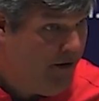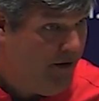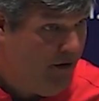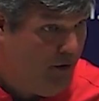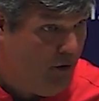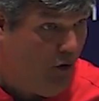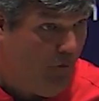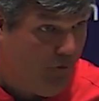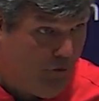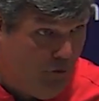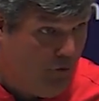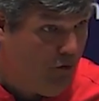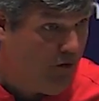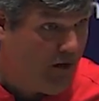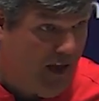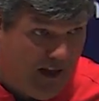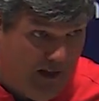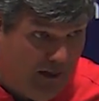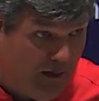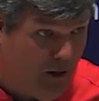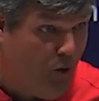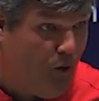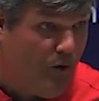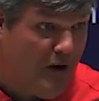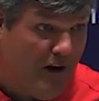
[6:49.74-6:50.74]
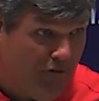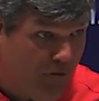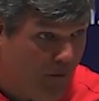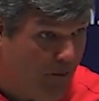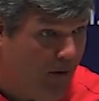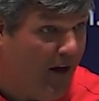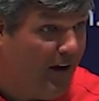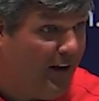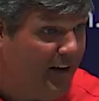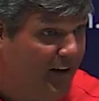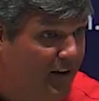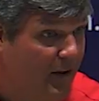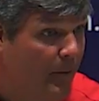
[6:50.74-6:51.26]
You know, if you kind of load
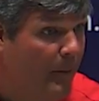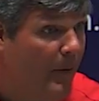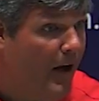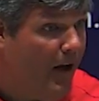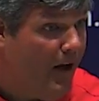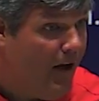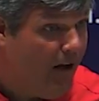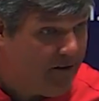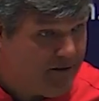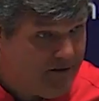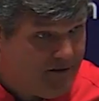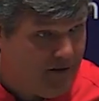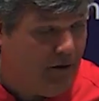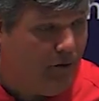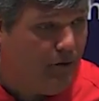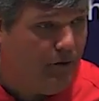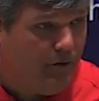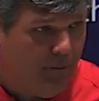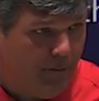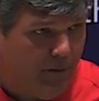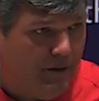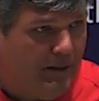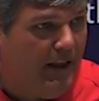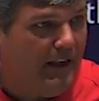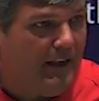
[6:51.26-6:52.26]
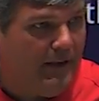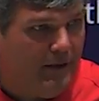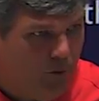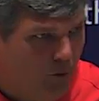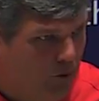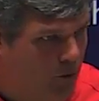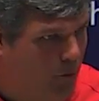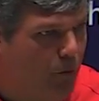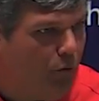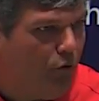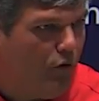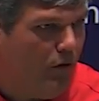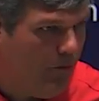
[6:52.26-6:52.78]
everybody in the box, they get
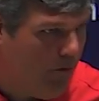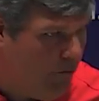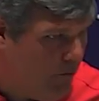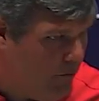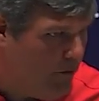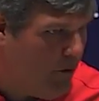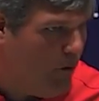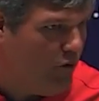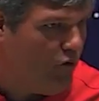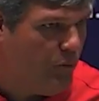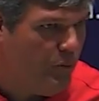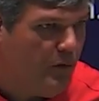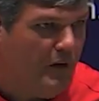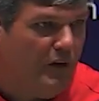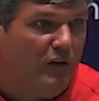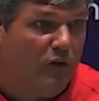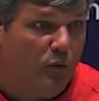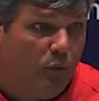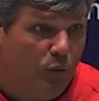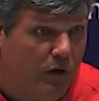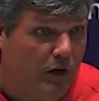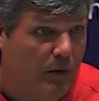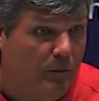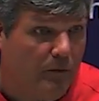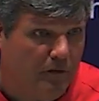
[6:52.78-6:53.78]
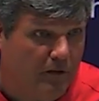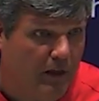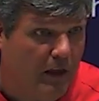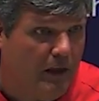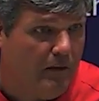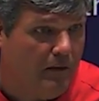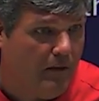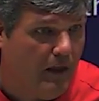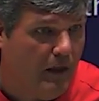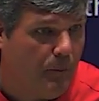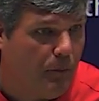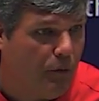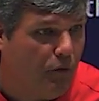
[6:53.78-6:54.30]
on the perimeter with those speed sweeps, and
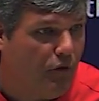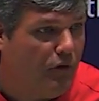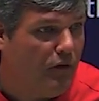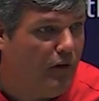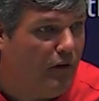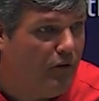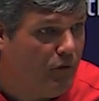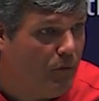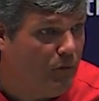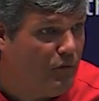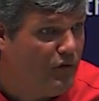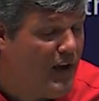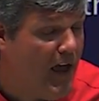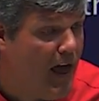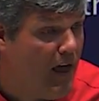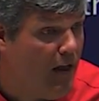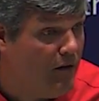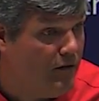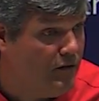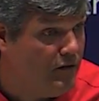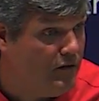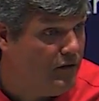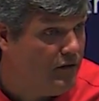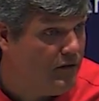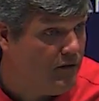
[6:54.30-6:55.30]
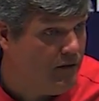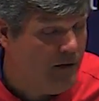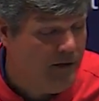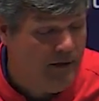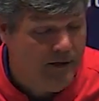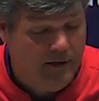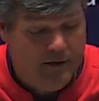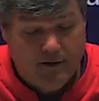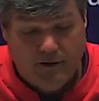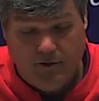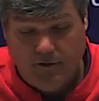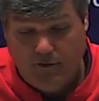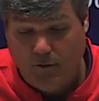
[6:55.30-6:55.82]
they present some challenges.
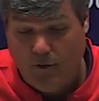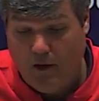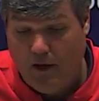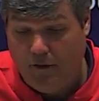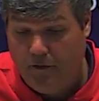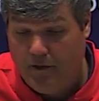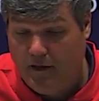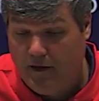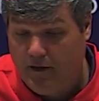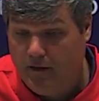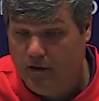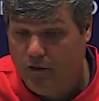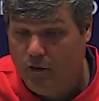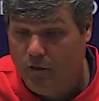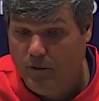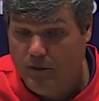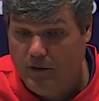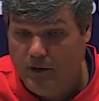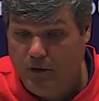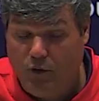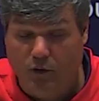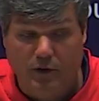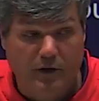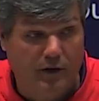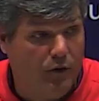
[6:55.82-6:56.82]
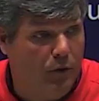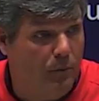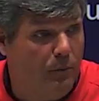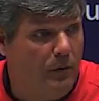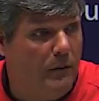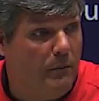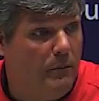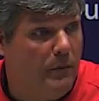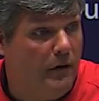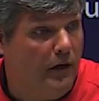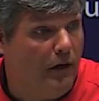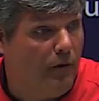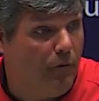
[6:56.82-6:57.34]
So I think it'll
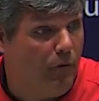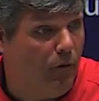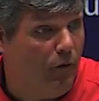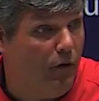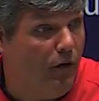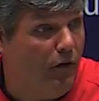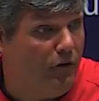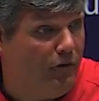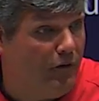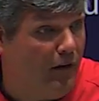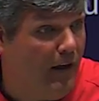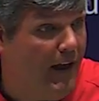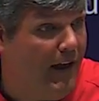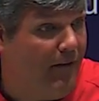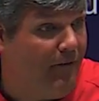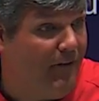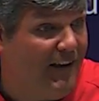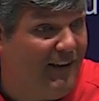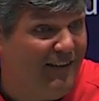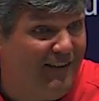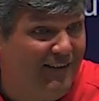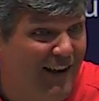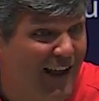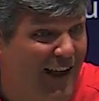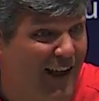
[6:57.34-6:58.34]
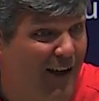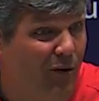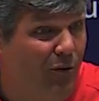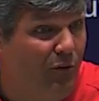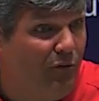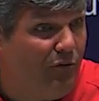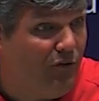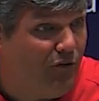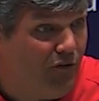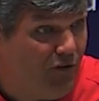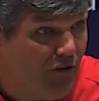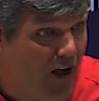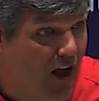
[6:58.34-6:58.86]
be big for us to have a
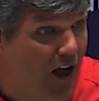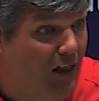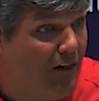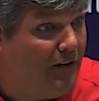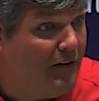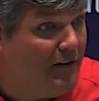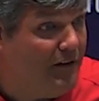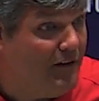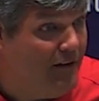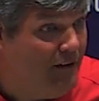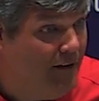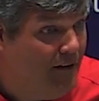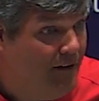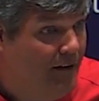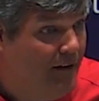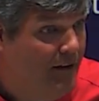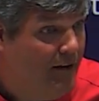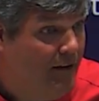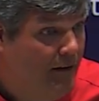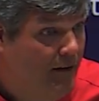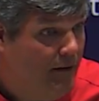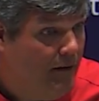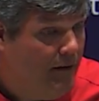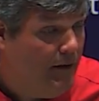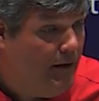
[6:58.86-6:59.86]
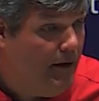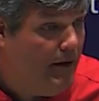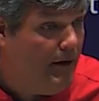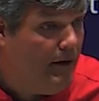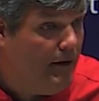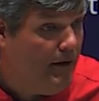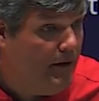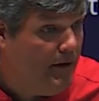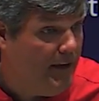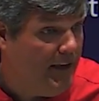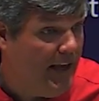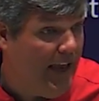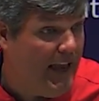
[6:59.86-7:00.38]
sound, solid
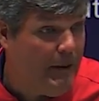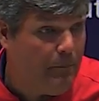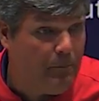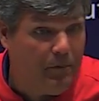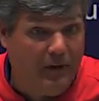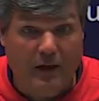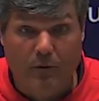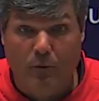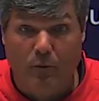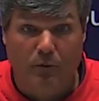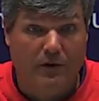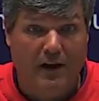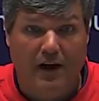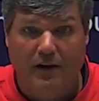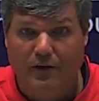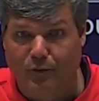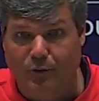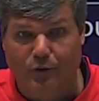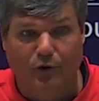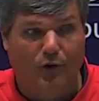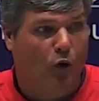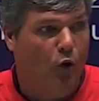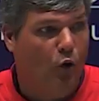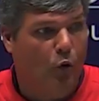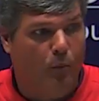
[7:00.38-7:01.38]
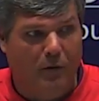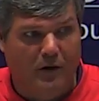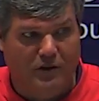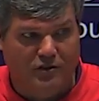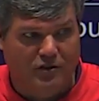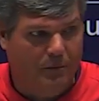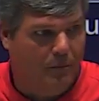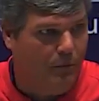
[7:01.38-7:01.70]
game plan. We're not doing a whole bunch